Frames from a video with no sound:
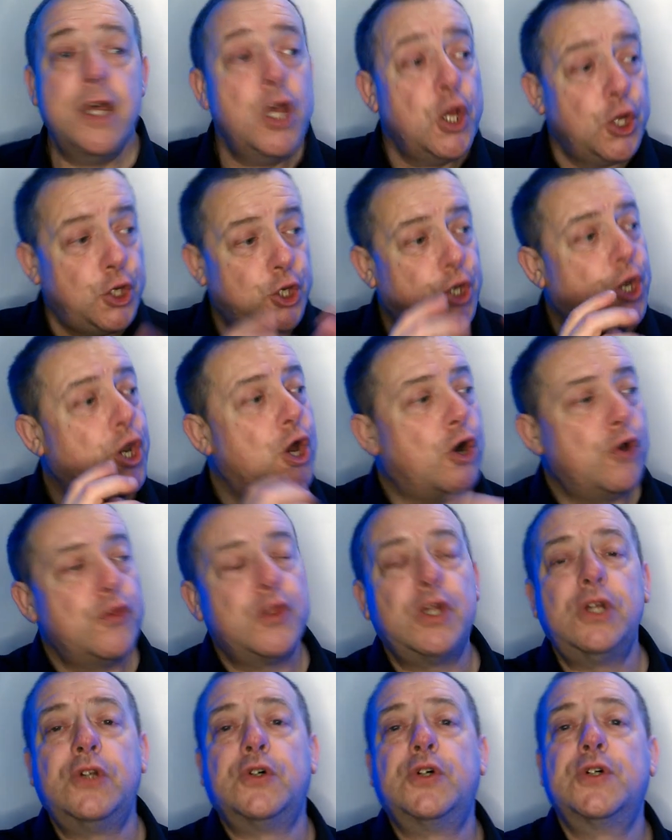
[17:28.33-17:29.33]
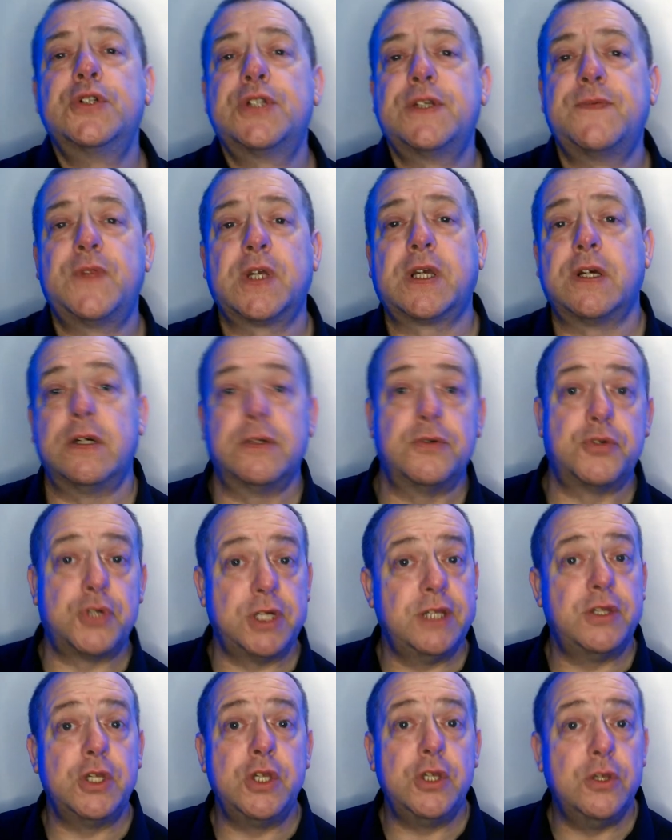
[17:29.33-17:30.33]
not the laws of the country
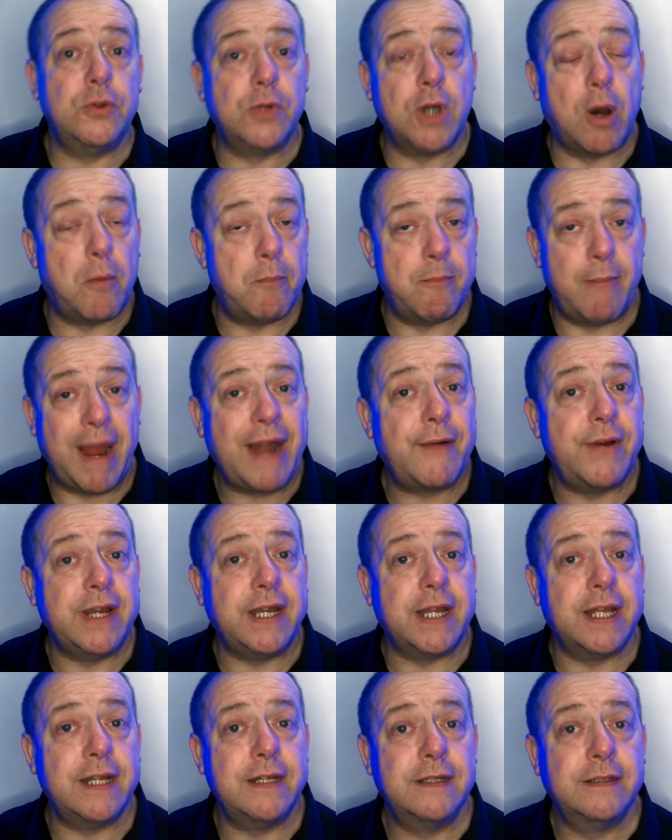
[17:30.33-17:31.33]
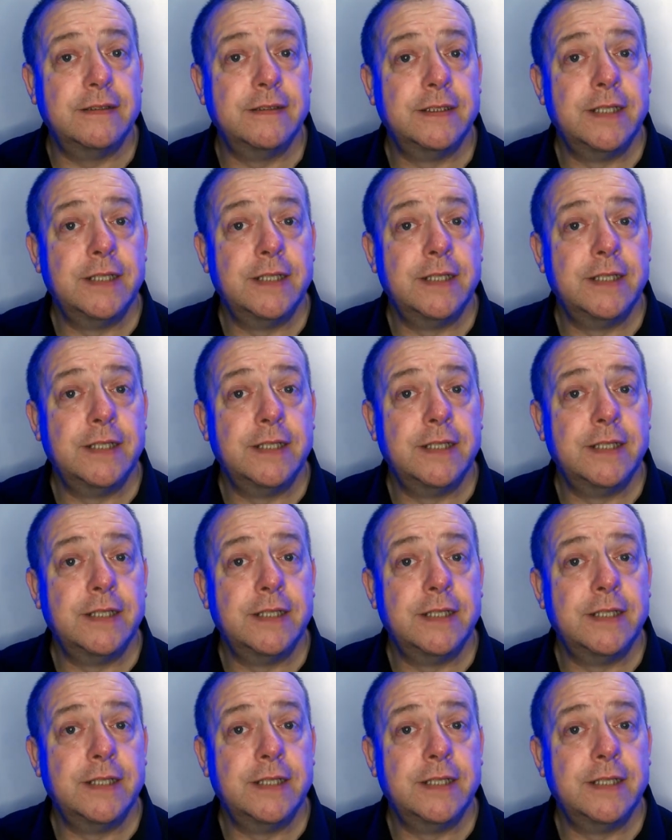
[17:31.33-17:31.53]
that you got married in.